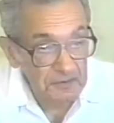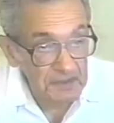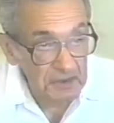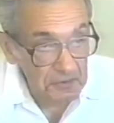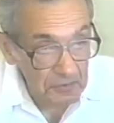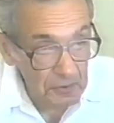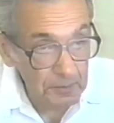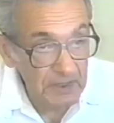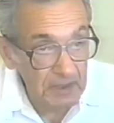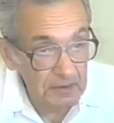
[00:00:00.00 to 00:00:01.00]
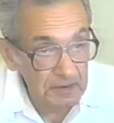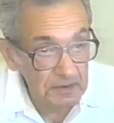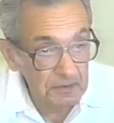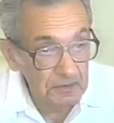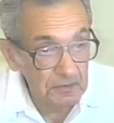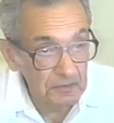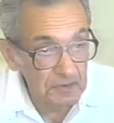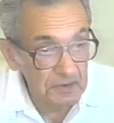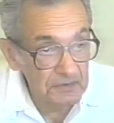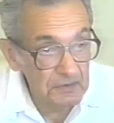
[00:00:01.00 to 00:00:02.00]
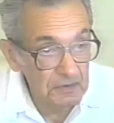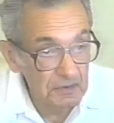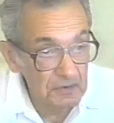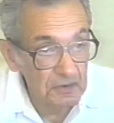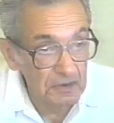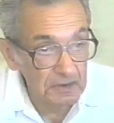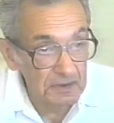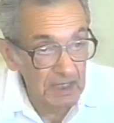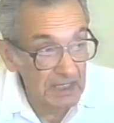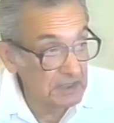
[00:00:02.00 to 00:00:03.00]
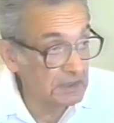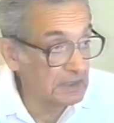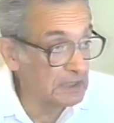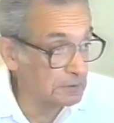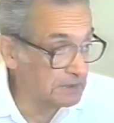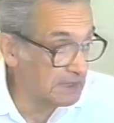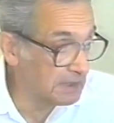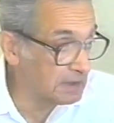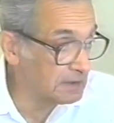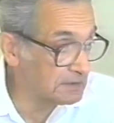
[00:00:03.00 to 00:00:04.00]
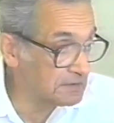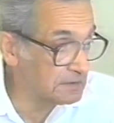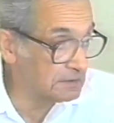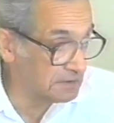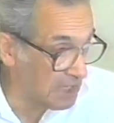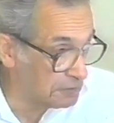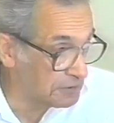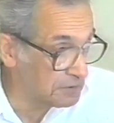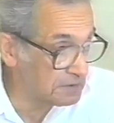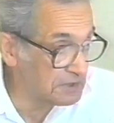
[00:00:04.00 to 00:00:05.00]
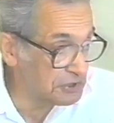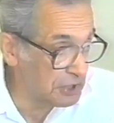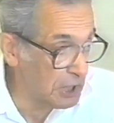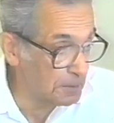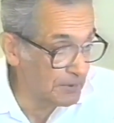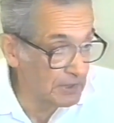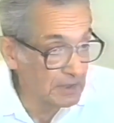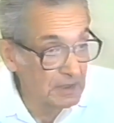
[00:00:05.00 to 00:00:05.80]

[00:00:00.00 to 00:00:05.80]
Osaka Kobe area was called Kawadenki. It's now known as Sharp.